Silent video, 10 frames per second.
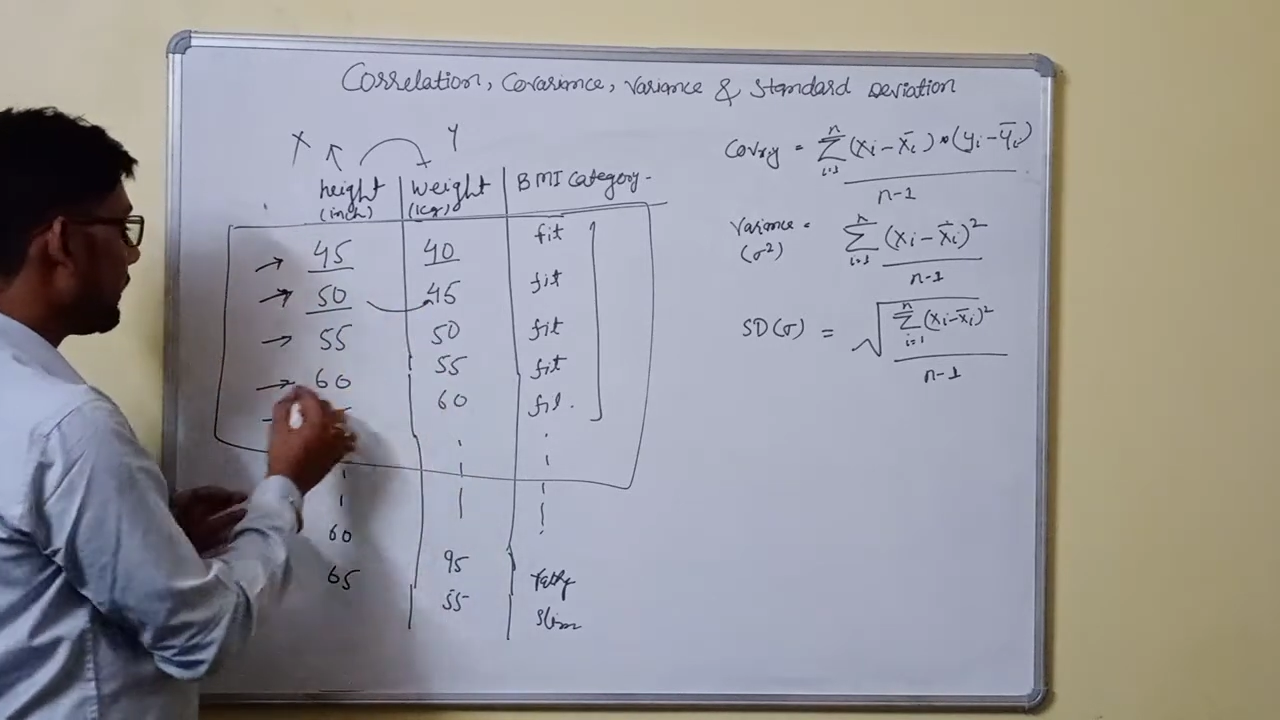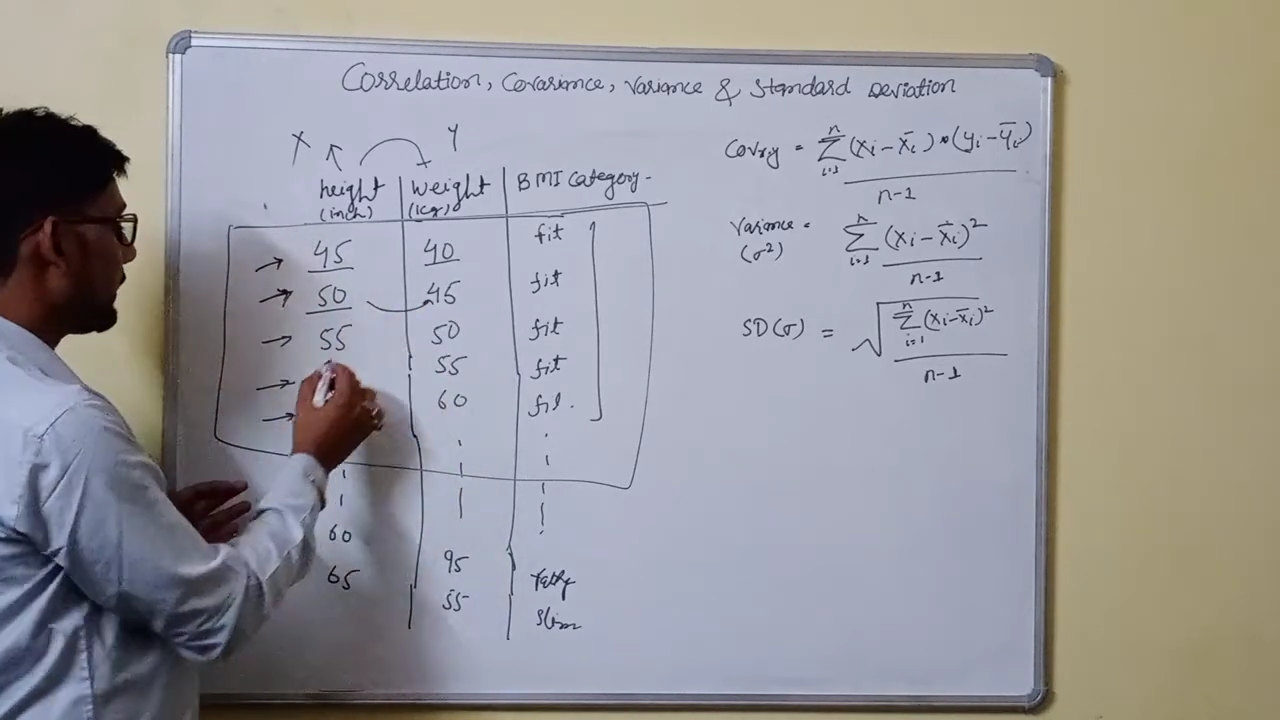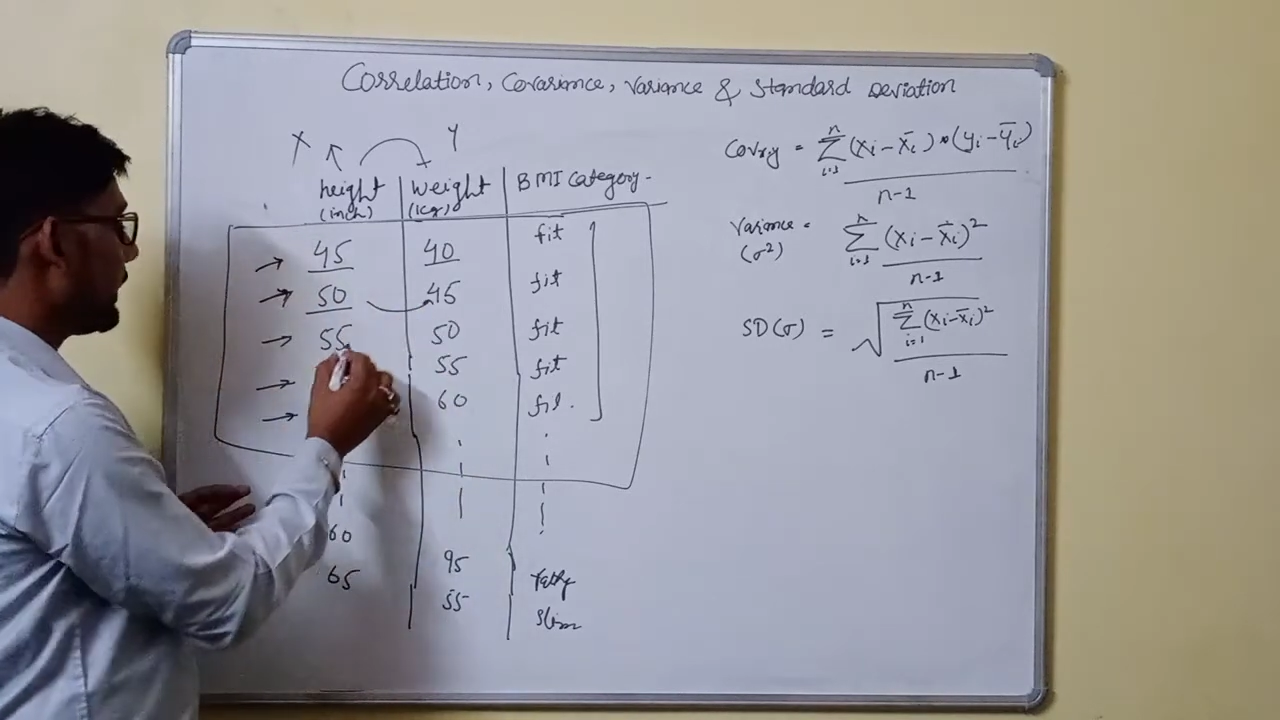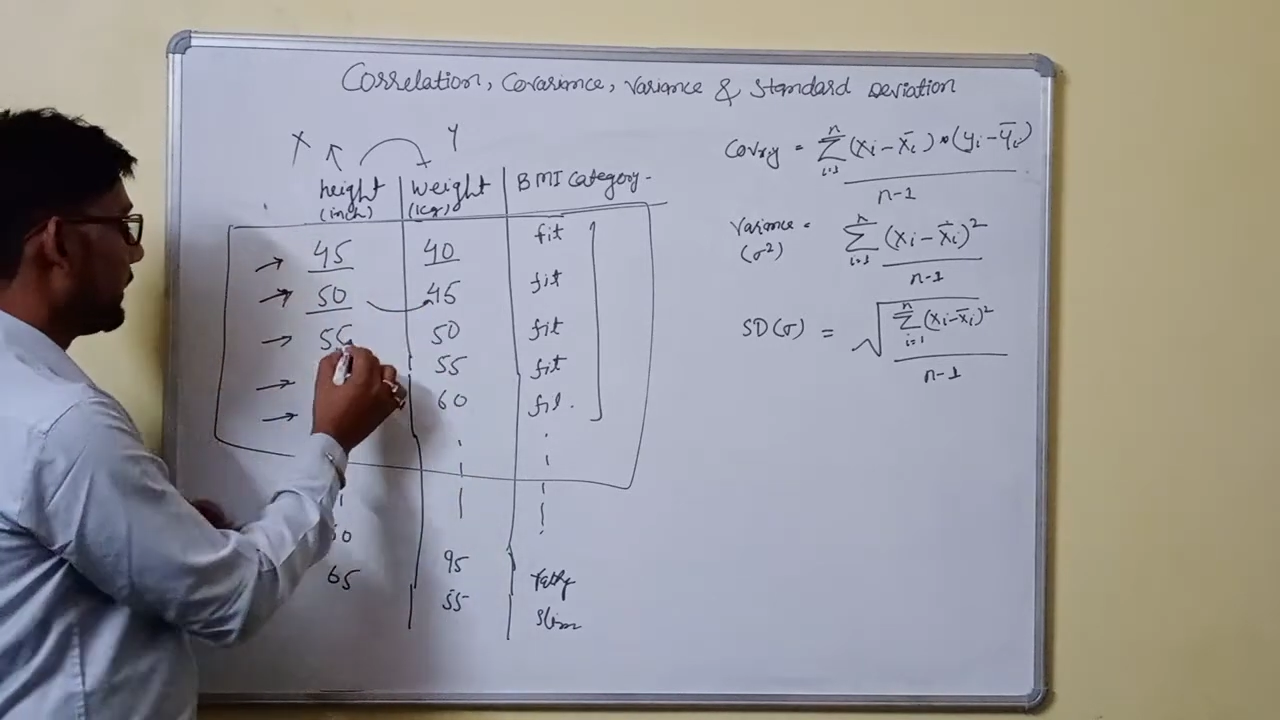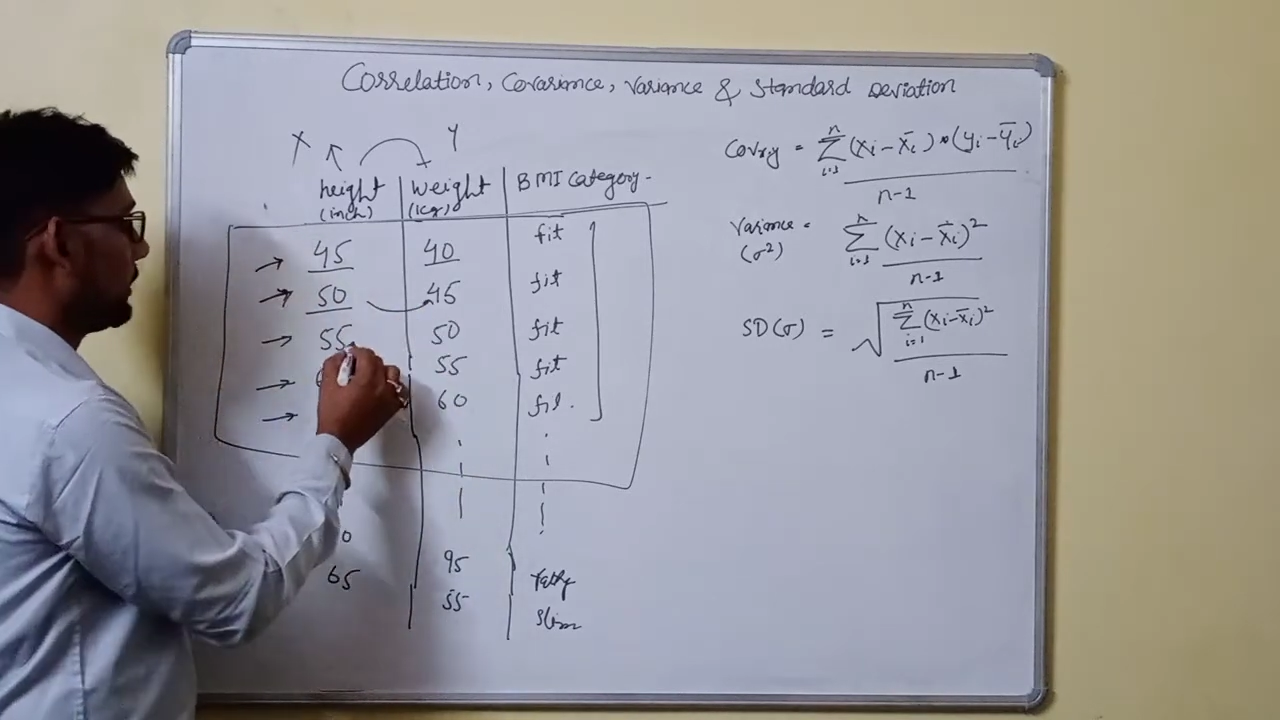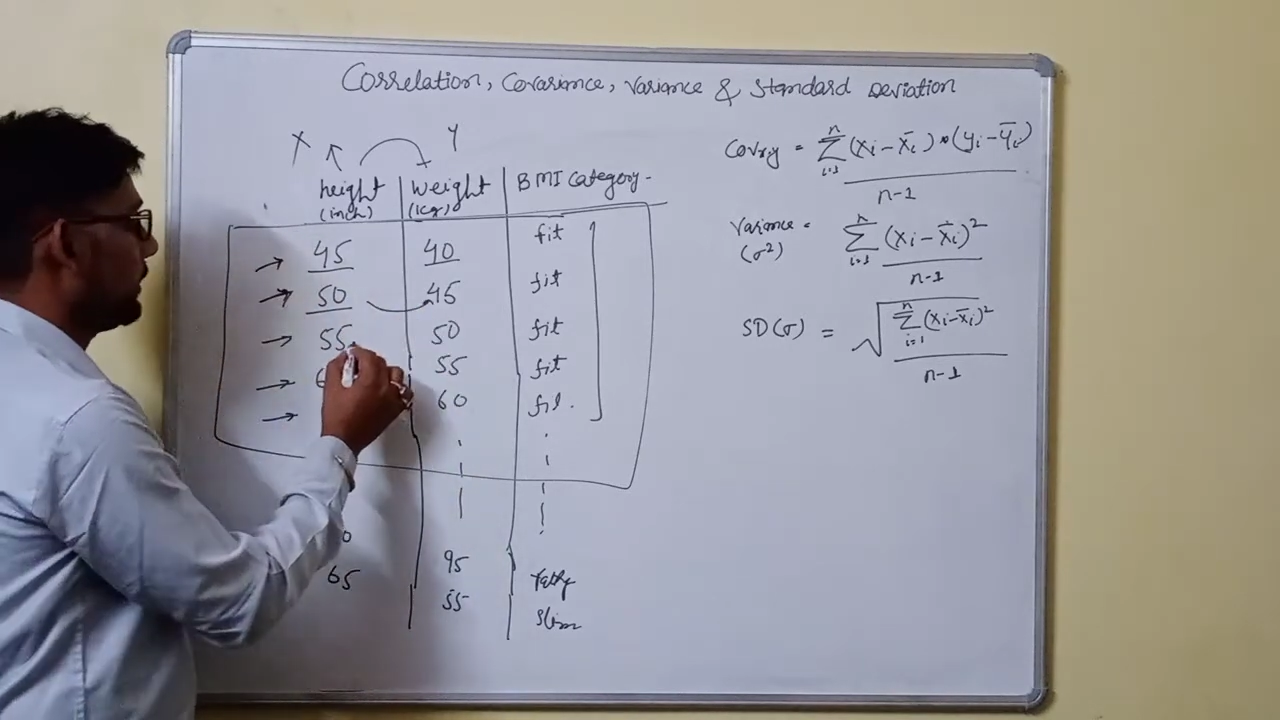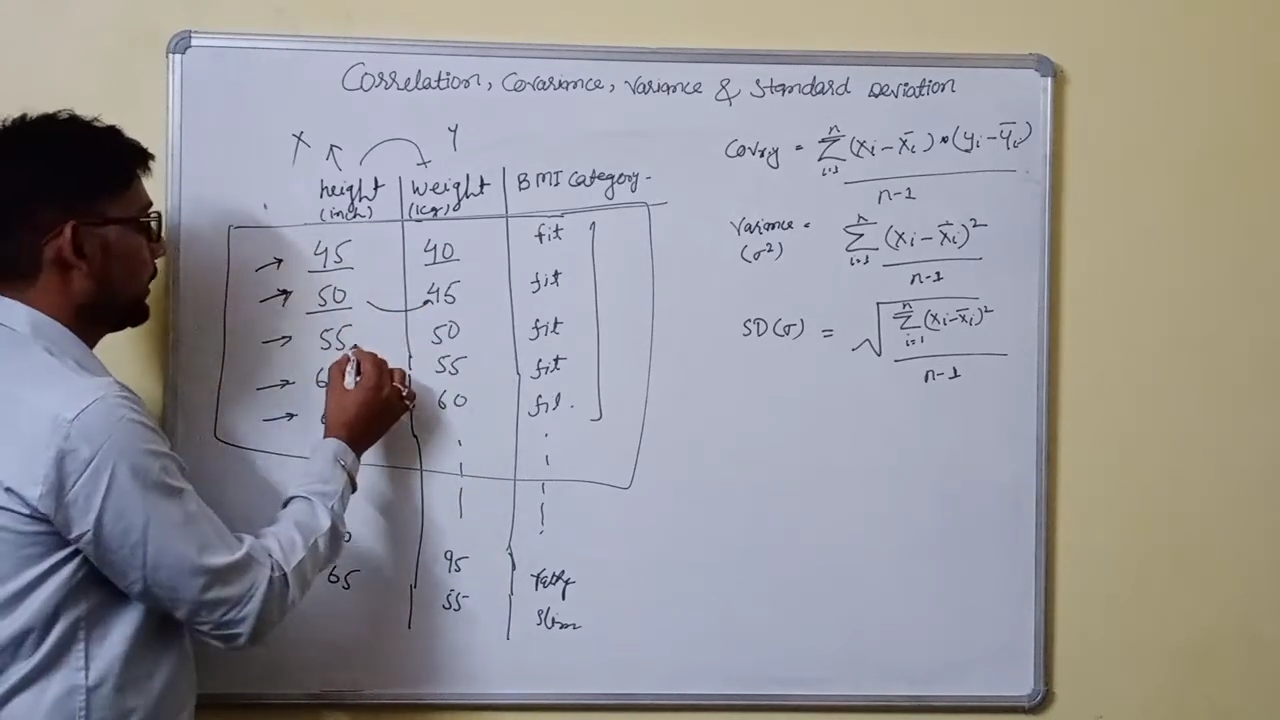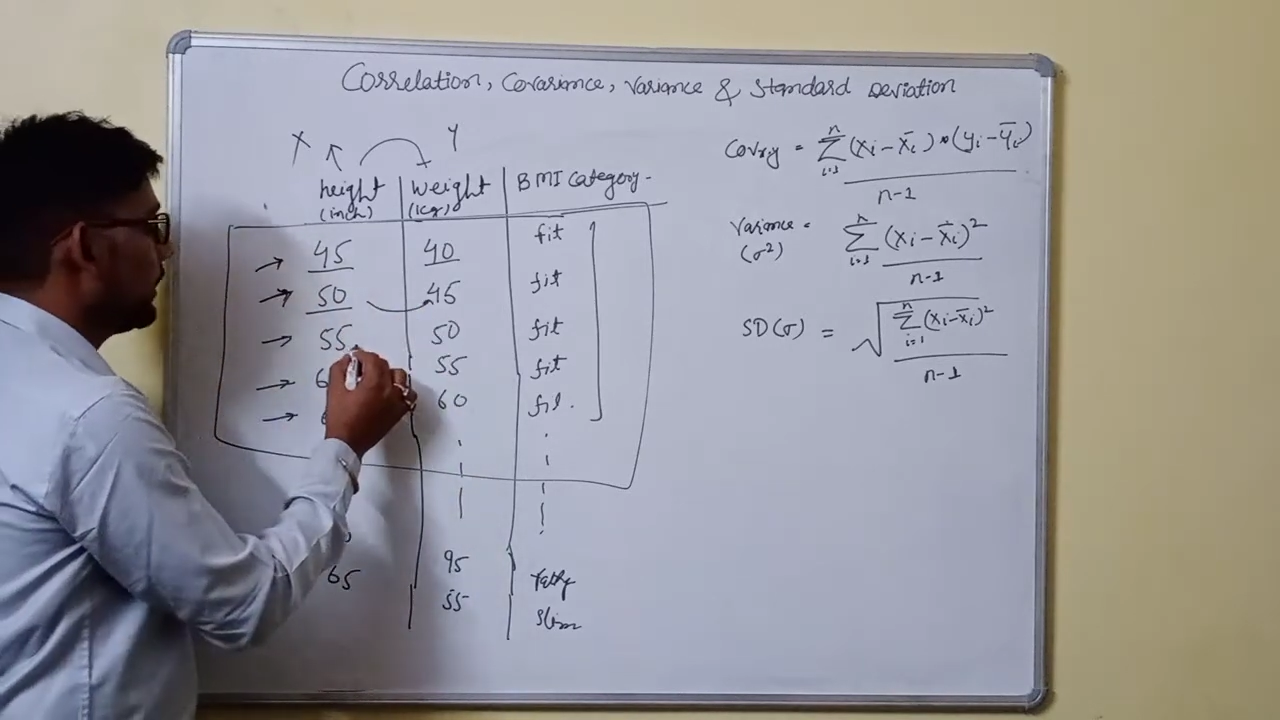again,